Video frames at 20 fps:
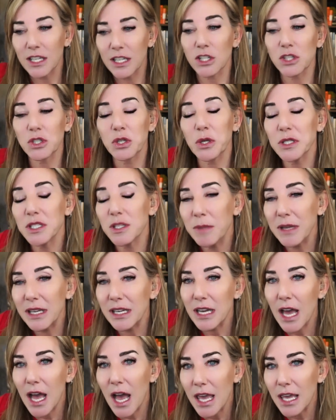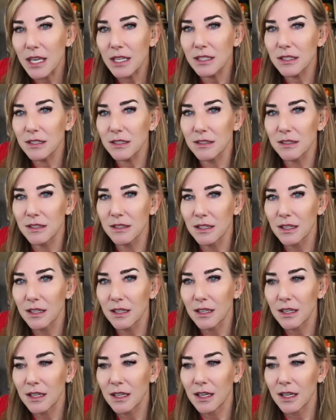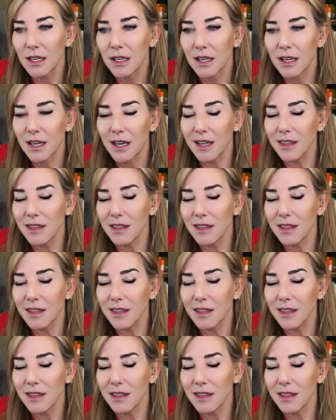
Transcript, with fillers: And it's good to be nice. I